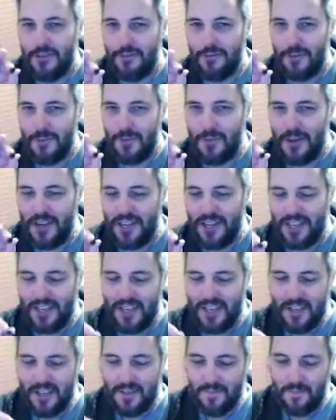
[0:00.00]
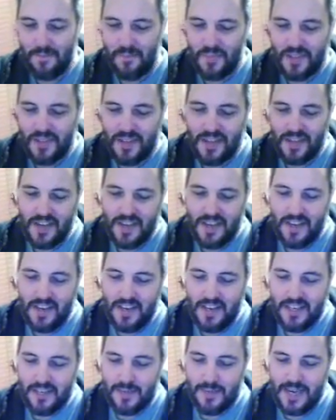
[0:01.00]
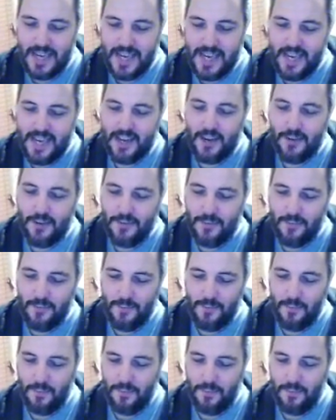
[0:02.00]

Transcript: dripping into my ego.